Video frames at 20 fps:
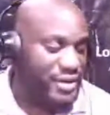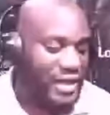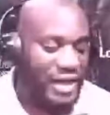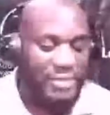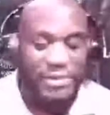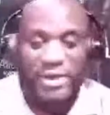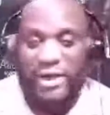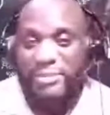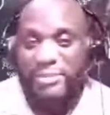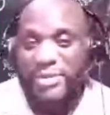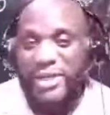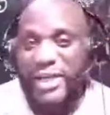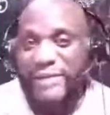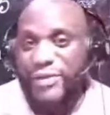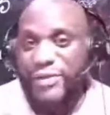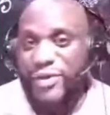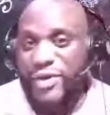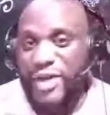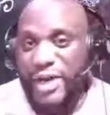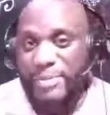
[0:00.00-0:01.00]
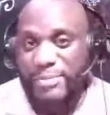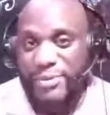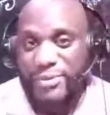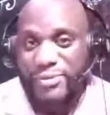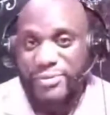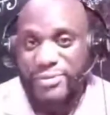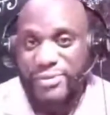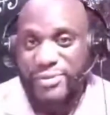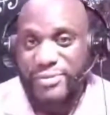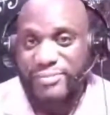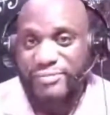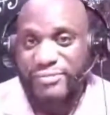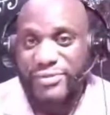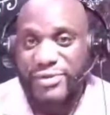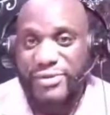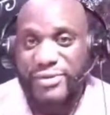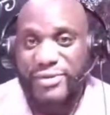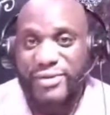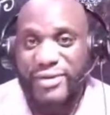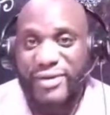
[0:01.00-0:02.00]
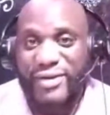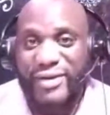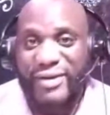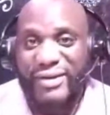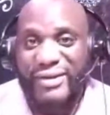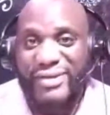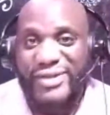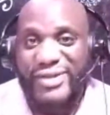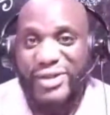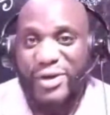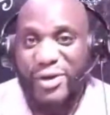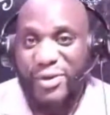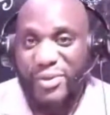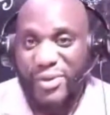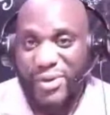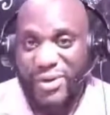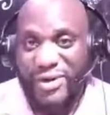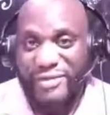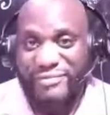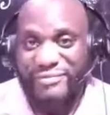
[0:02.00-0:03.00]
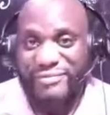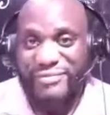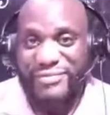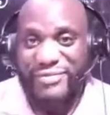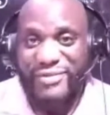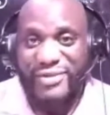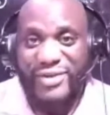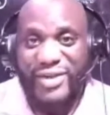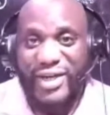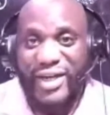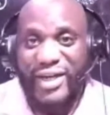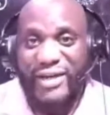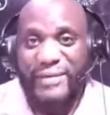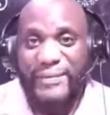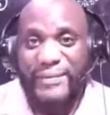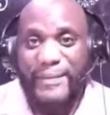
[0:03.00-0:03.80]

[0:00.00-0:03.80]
I'm gonna give you a couple to go on. Okay.